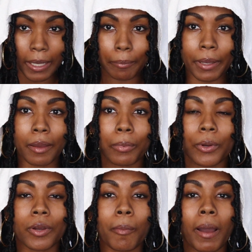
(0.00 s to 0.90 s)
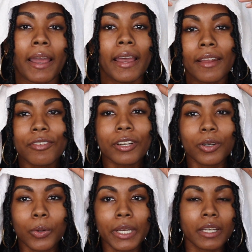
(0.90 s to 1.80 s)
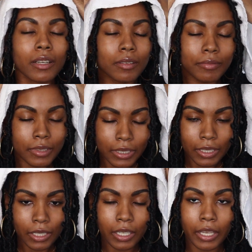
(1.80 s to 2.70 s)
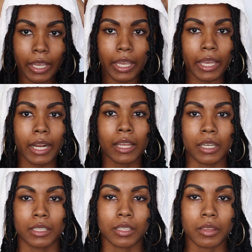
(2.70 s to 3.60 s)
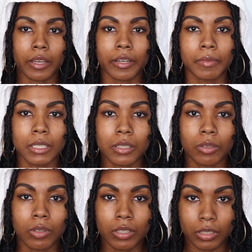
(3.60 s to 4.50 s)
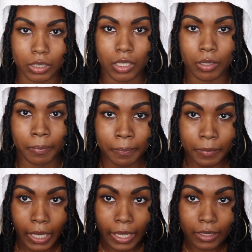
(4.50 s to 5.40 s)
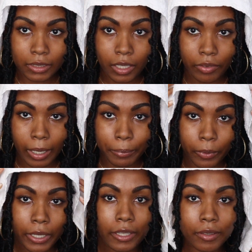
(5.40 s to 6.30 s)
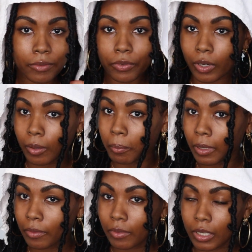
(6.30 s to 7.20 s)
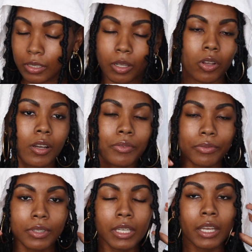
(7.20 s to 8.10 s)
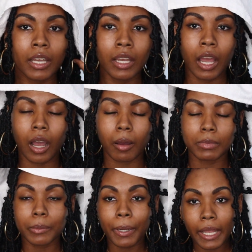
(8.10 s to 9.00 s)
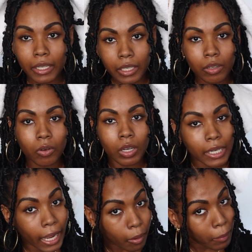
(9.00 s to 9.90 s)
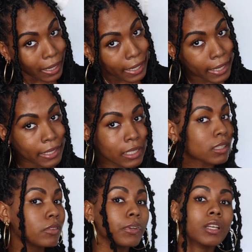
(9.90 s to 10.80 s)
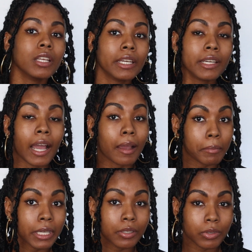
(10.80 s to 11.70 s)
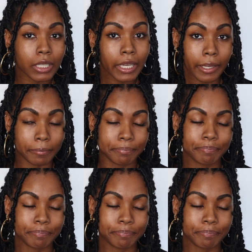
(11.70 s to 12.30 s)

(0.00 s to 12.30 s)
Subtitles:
that bad boy on my head real quick, and I let it sit there until all the steam has evaporated from this cloth. Depending on how my head is feeling, I may do it again.